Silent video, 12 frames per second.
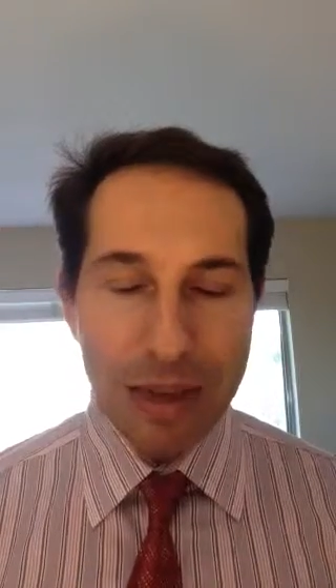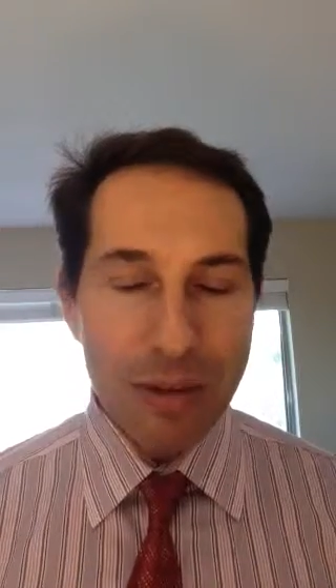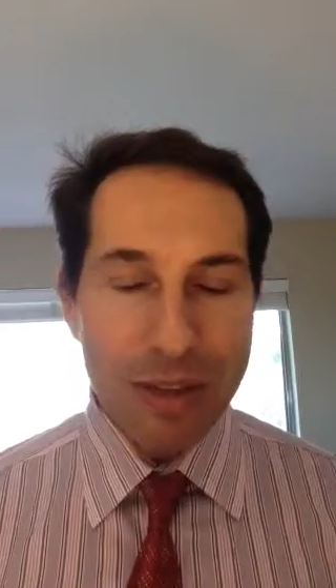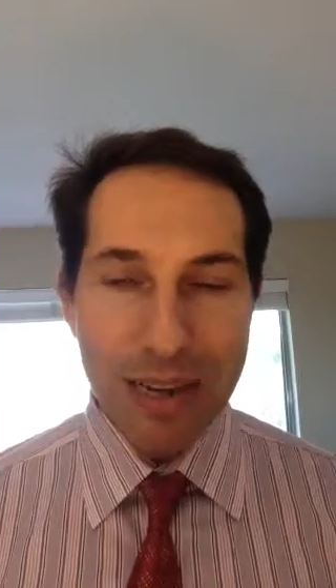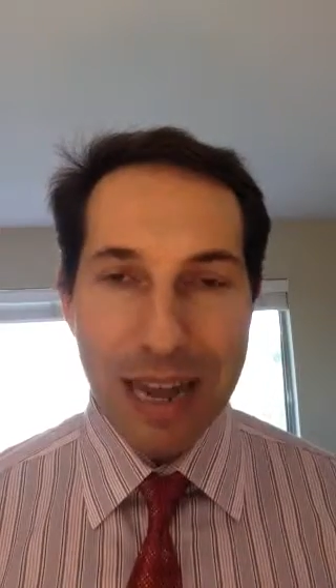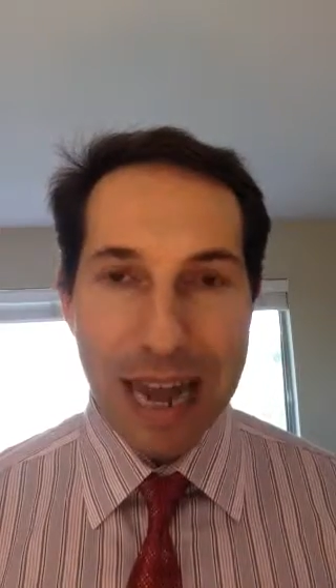I
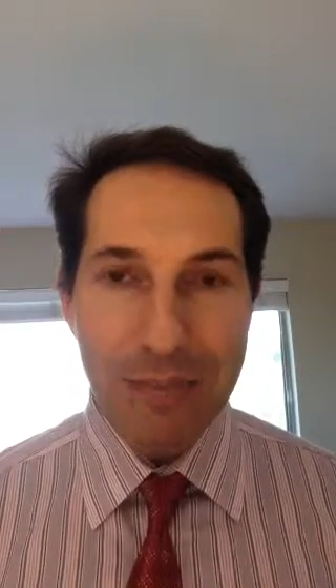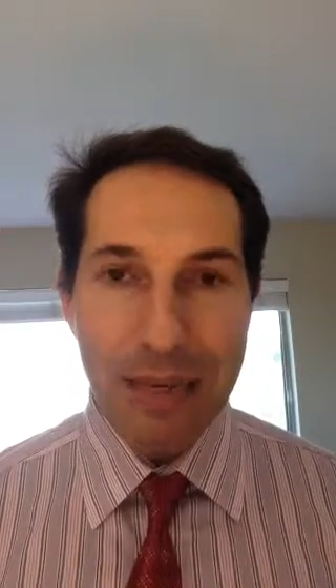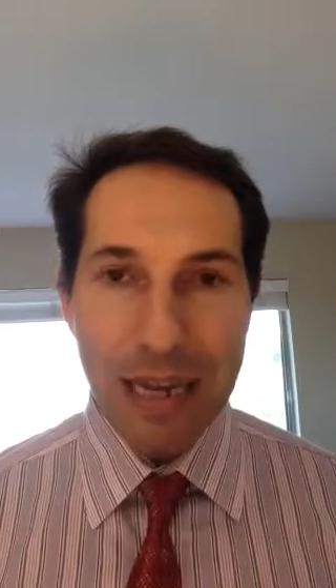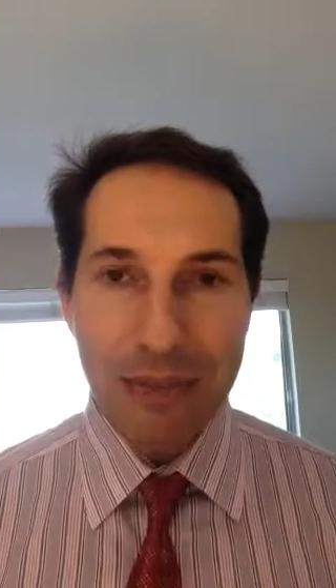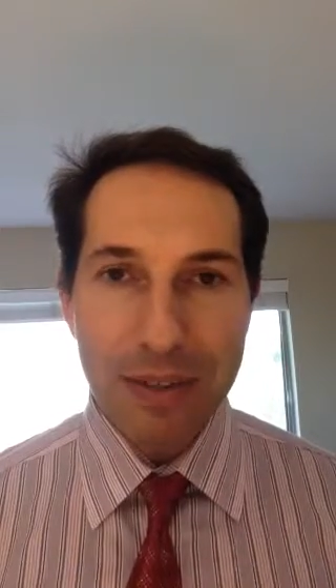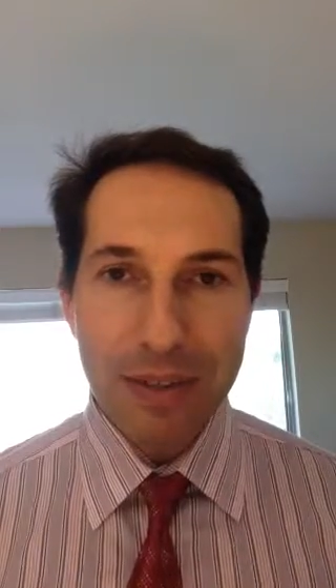wasn't
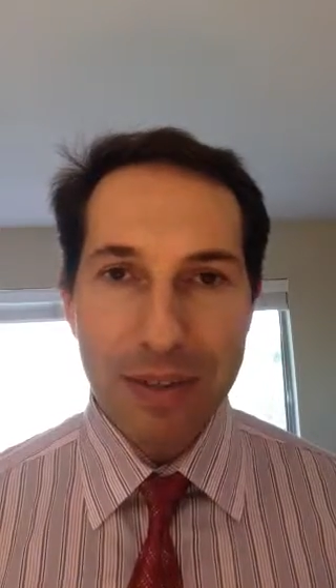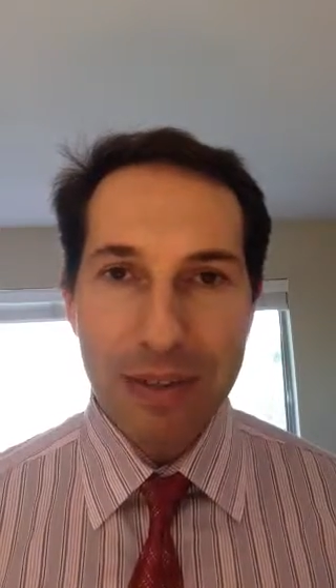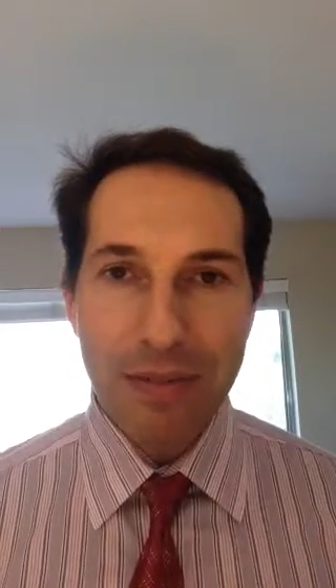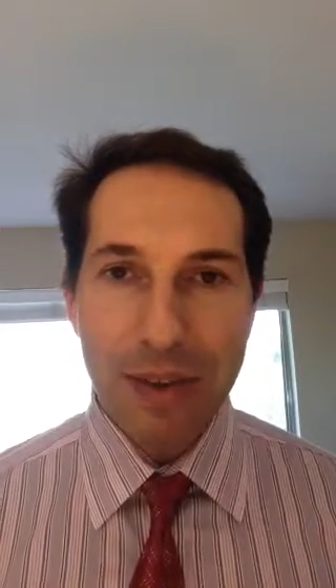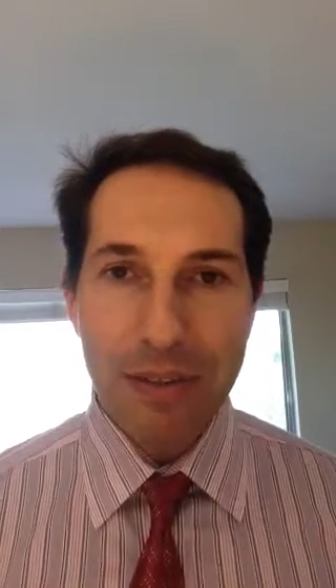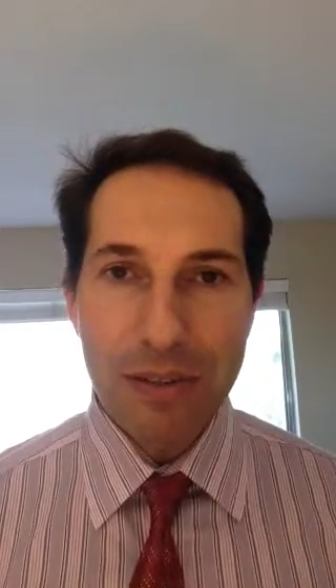happy, obviously,
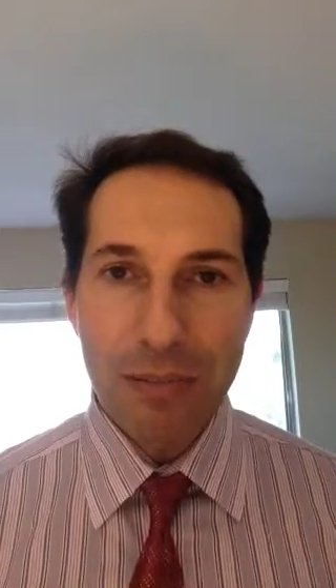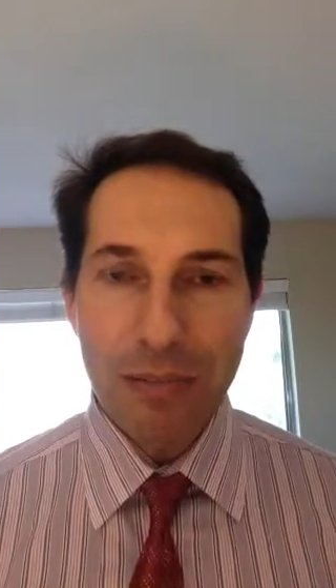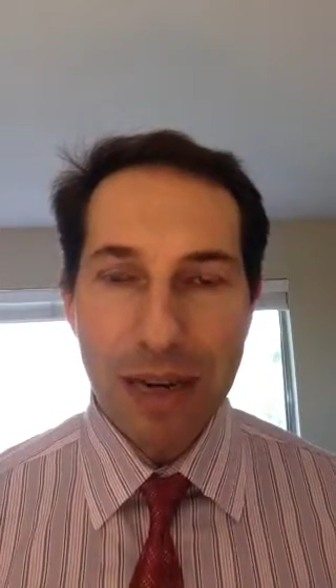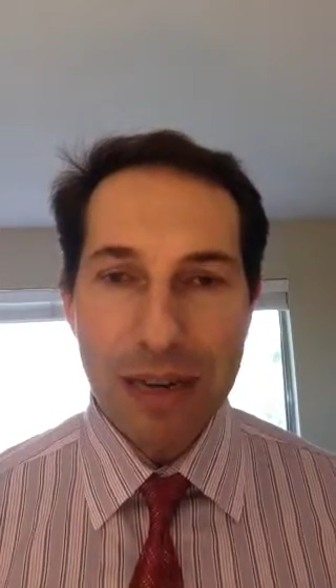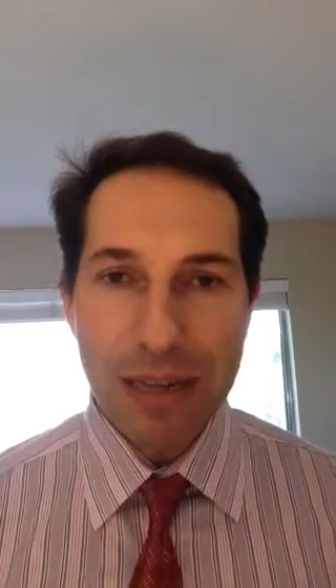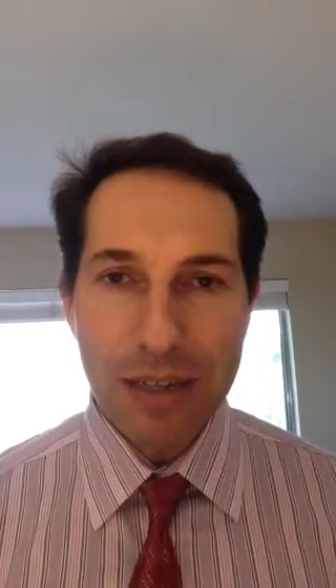if I was
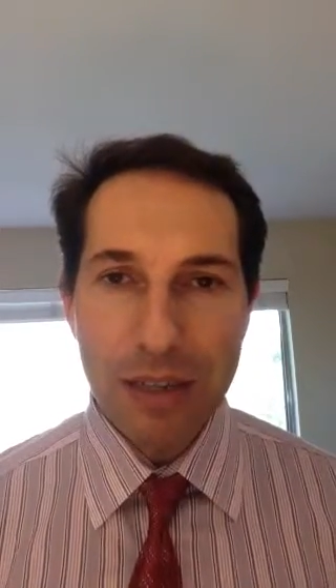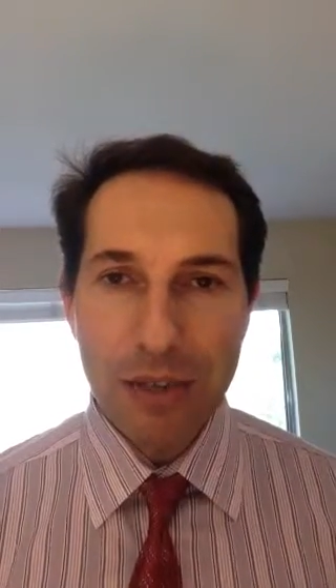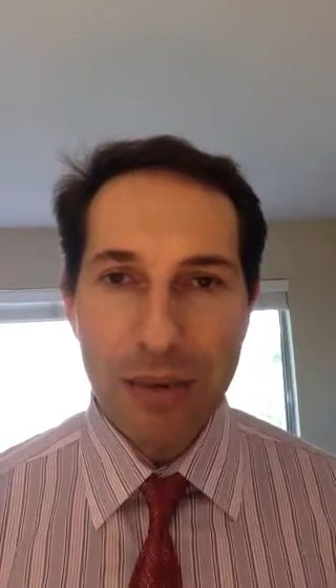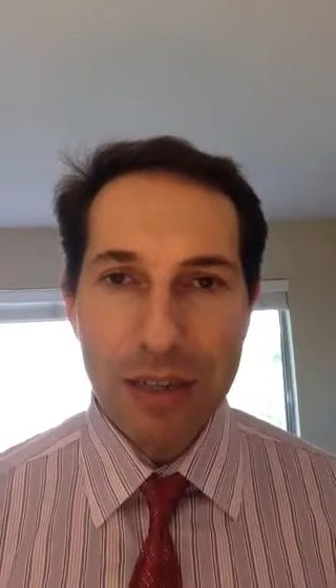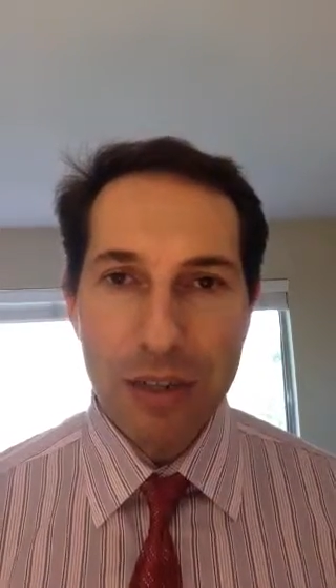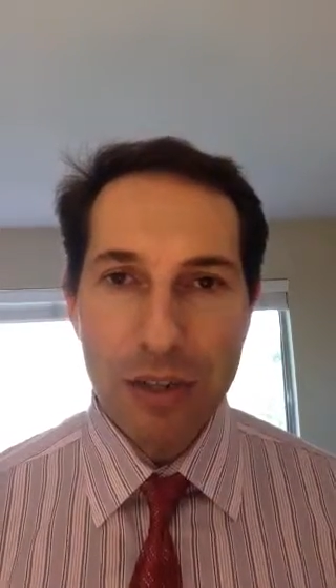depressed. I just
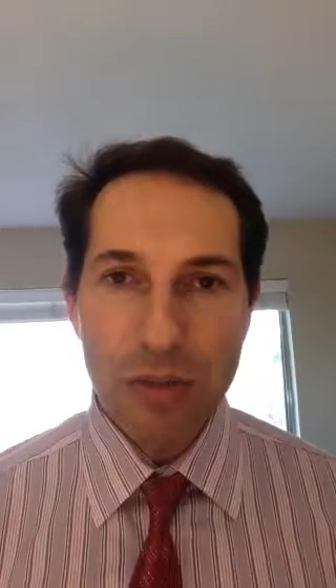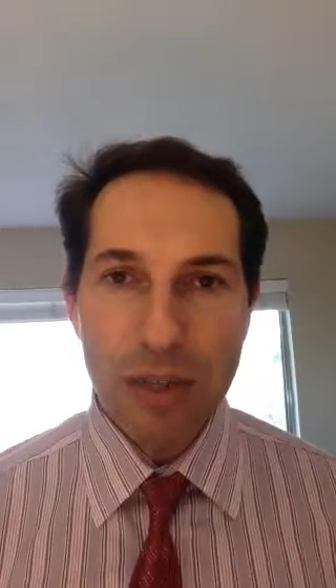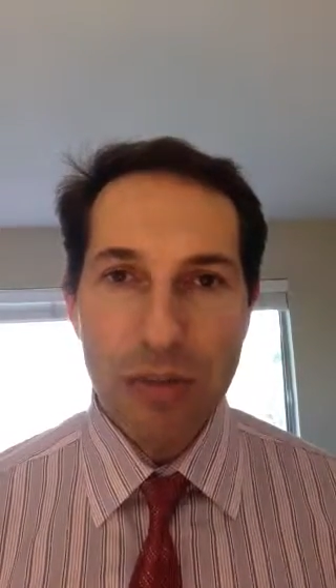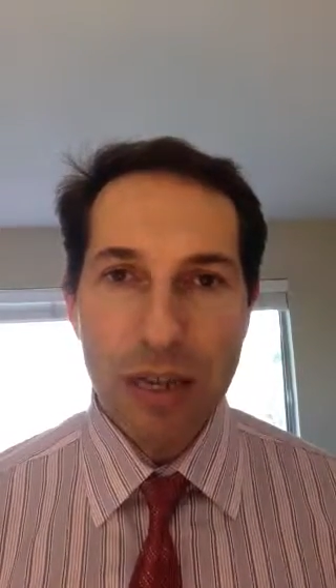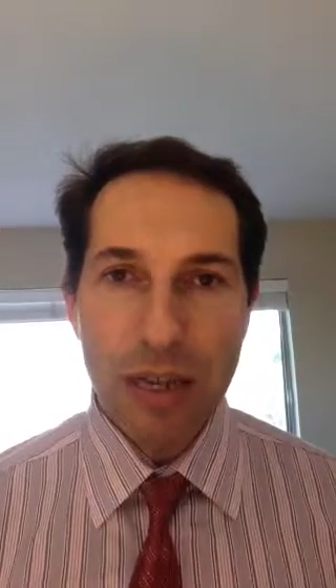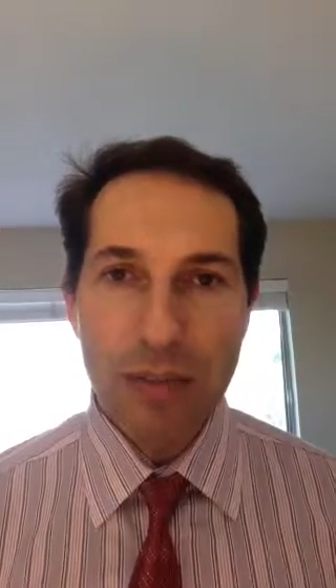wasn't
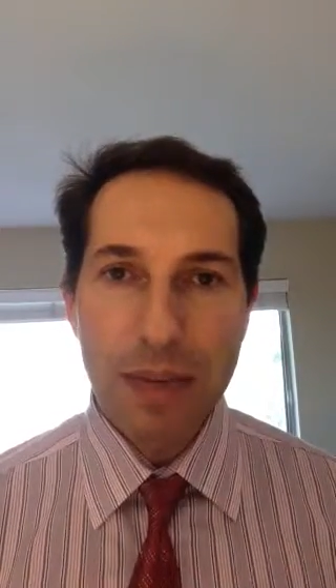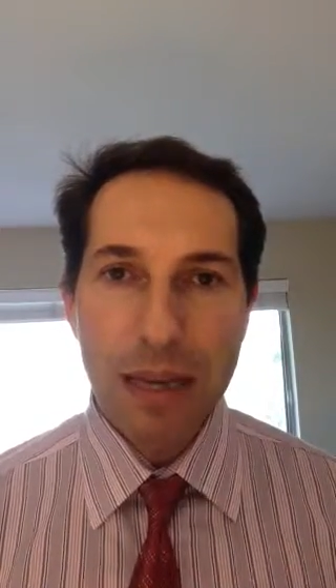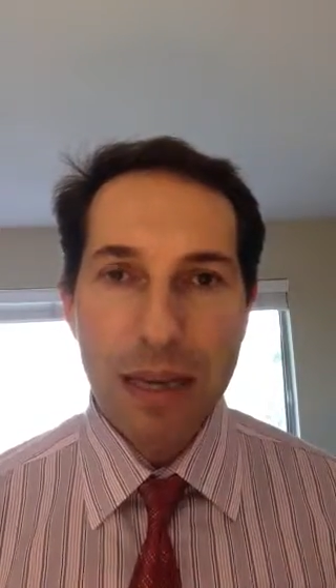doing well.